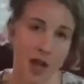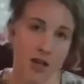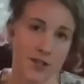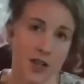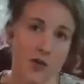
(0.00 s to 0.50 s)

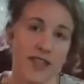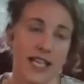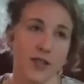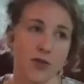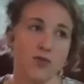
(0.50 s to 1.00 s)
So that's
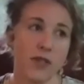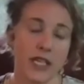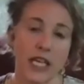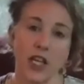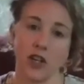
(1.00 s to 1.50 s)
a
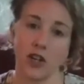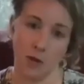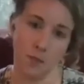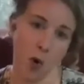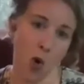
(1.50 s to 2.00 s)
really good
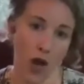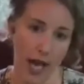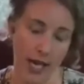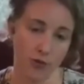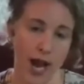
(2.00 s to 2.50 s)
point,
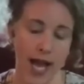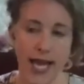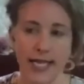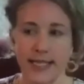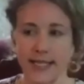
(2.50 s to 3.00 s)
right?
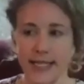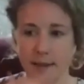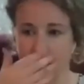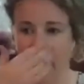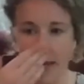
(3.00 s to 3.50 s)
Is
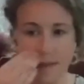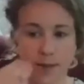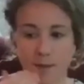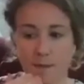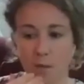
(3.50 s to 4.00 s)
sometimes
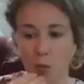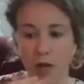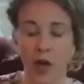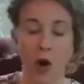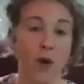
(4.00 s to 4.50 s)
we
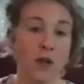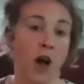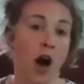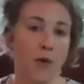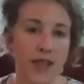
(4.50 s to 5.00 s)
go
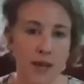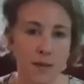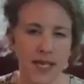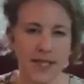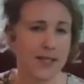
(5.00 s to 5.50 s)
along with it
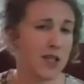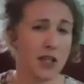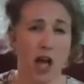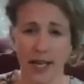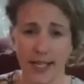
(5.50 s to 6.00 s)
because it's a
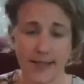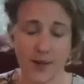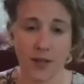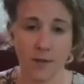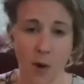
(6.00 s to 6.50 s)
lot easier in
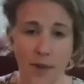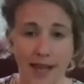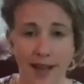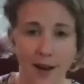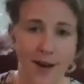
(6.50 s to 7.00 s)
the moment, like,
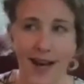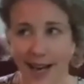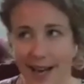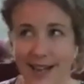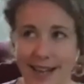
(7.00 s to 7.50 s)
oh, haha,
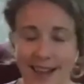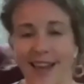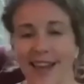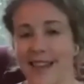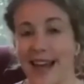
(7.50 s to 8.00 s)

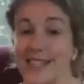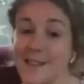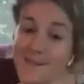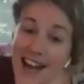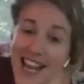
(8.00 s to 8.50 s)
that's
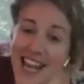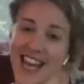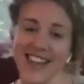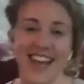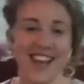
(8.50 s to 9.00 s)
funny.
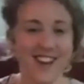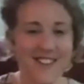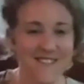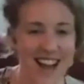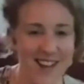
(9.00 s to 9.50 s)
Like, you're
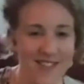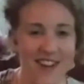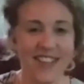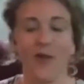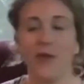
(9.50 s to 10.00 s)
right about
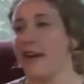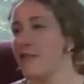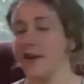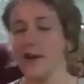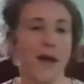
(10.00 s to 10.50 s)
that, whatever
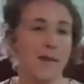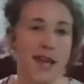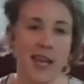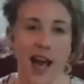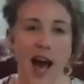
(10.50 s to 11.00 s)
it may
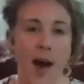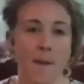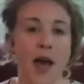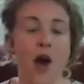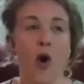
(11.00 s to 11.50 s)
be.
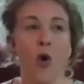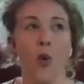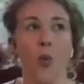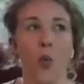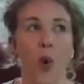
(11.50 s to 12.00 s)

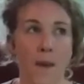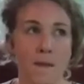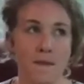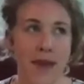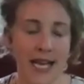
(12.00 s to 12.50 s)
What
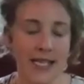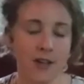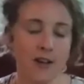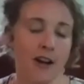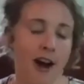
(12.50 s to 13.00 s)
makes it or
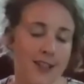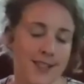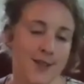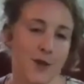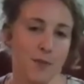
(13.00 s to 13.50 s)

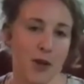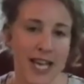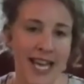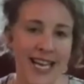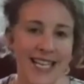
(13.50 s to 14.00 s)
constitute
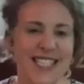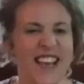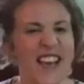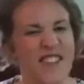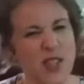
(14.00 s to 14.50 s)
bullying is
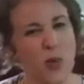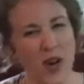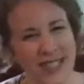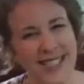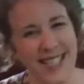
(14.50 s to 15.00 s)
if it's
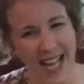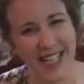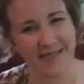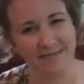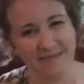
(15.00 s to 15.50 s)
one-sided.